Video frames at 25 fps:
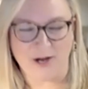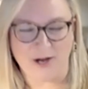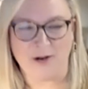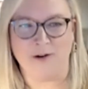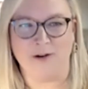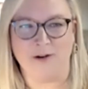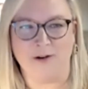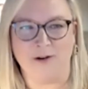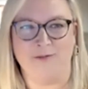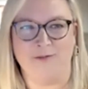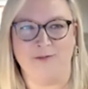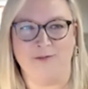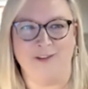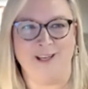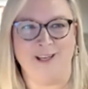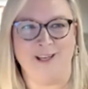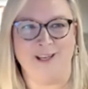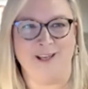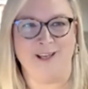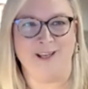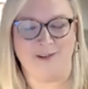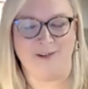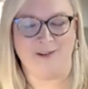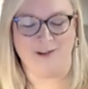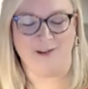uh,
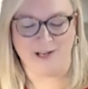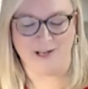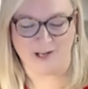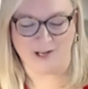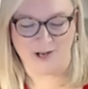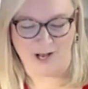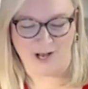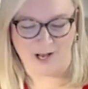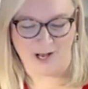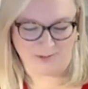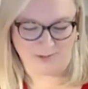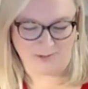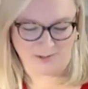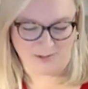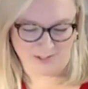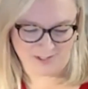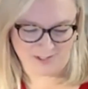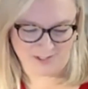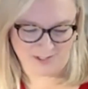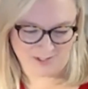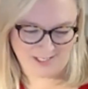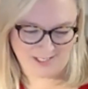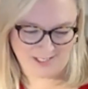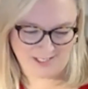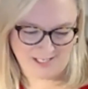biography, very
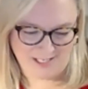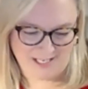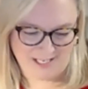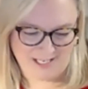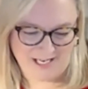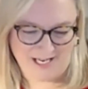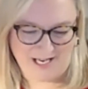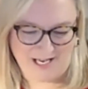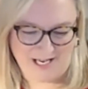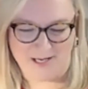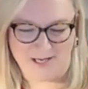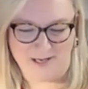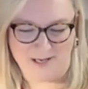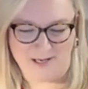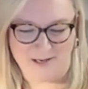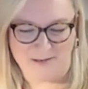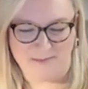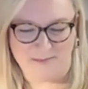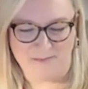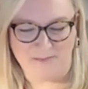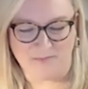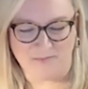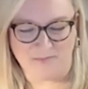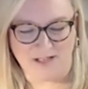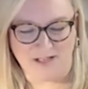accomplished
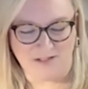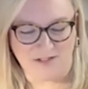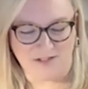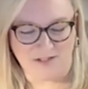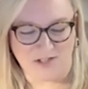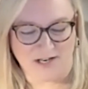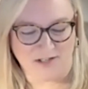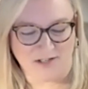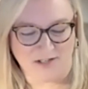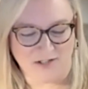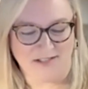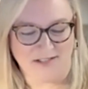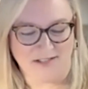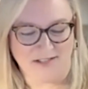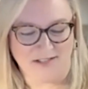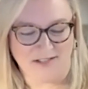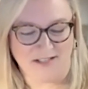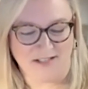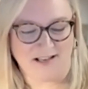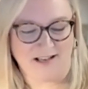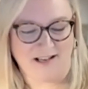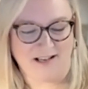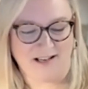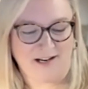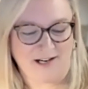um,
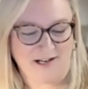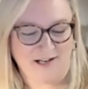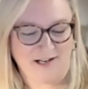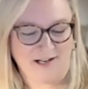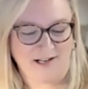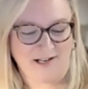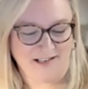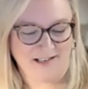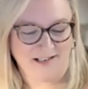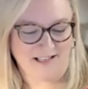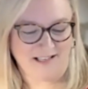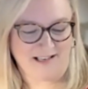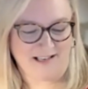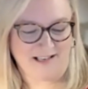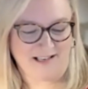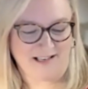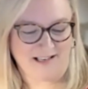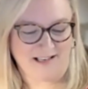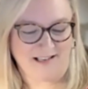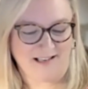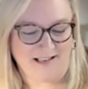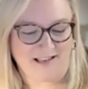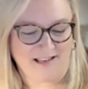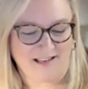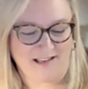Dr.
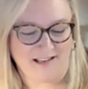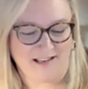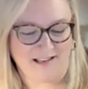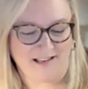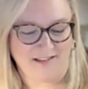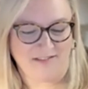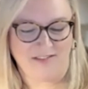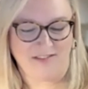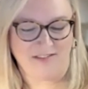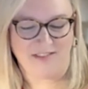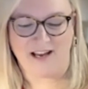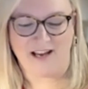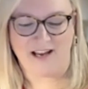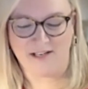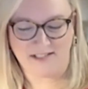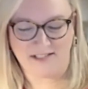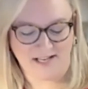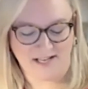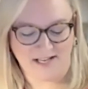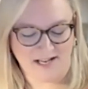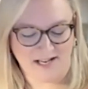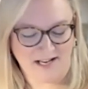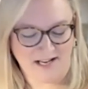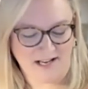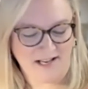Sekar uh,
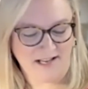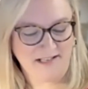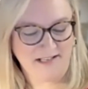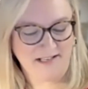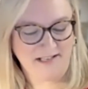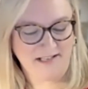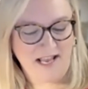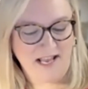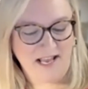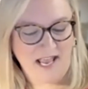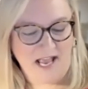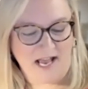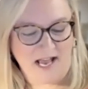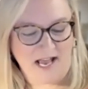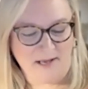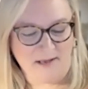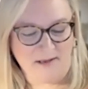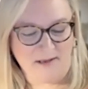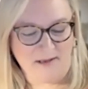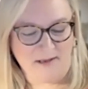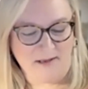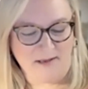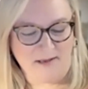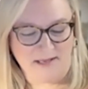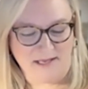Kathiresan.
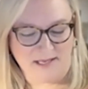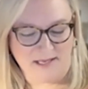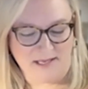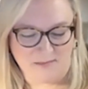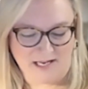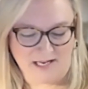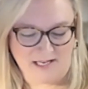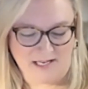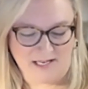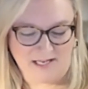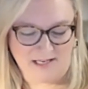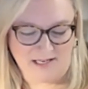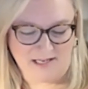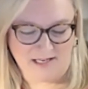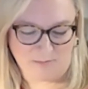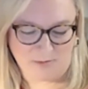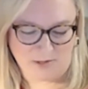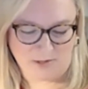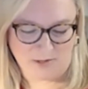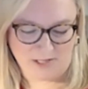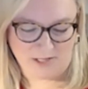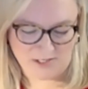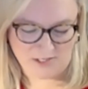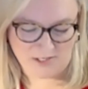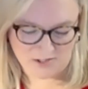Uh,
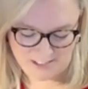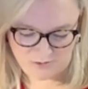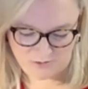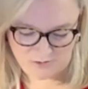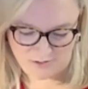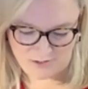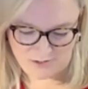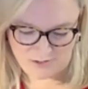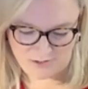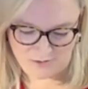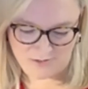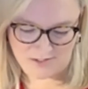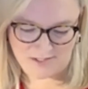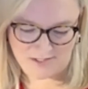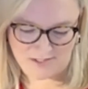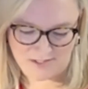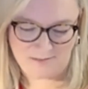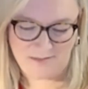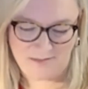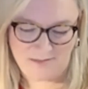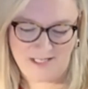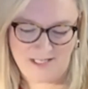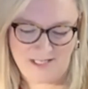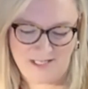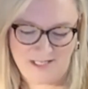it's my uh,
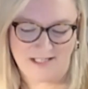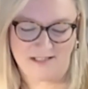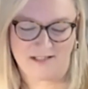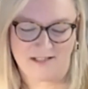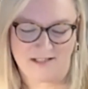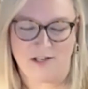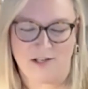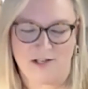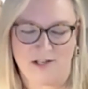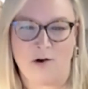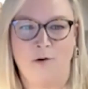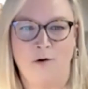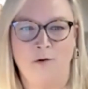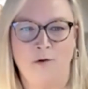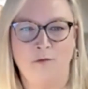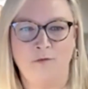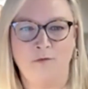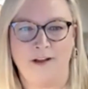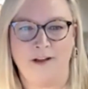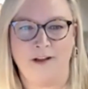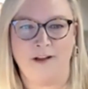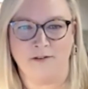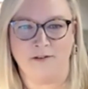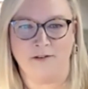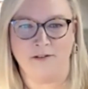pleasure to introduce him.
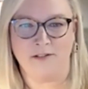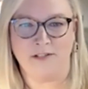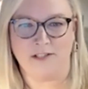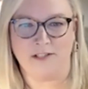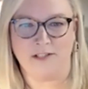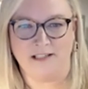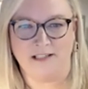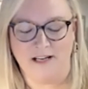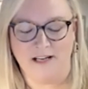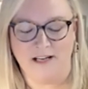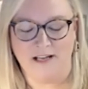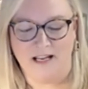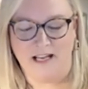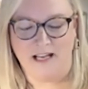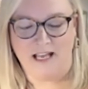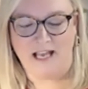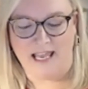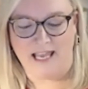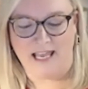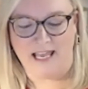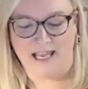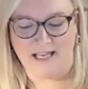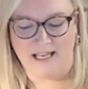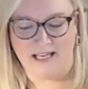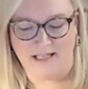He is the
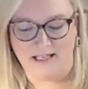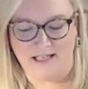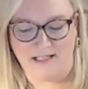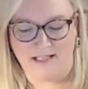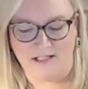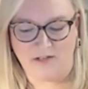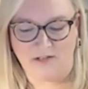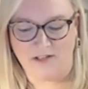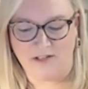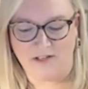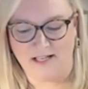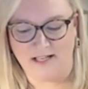co-founder